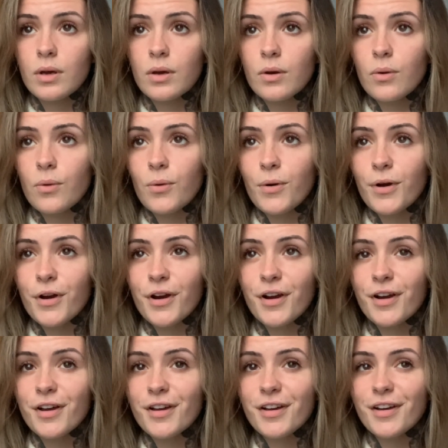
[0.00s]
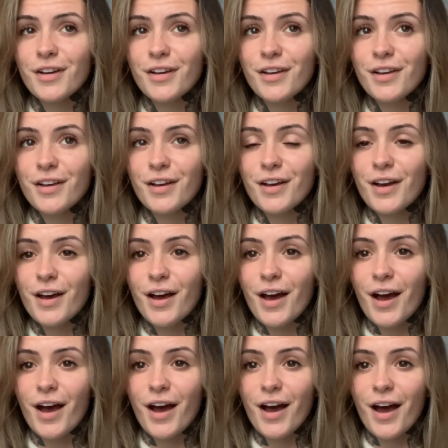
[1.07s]
Or
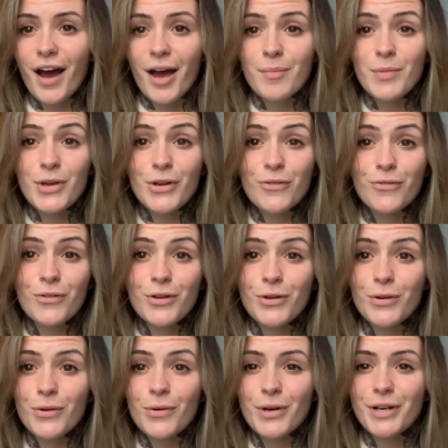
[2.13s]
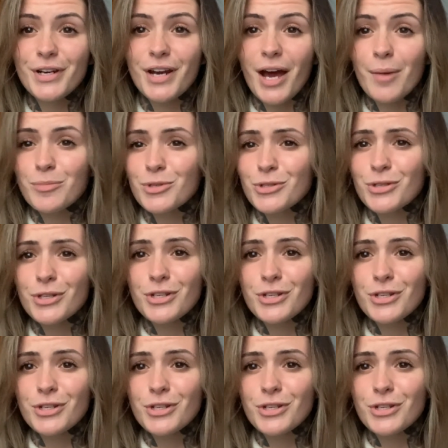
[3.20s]
I'm here for you and I'm just going to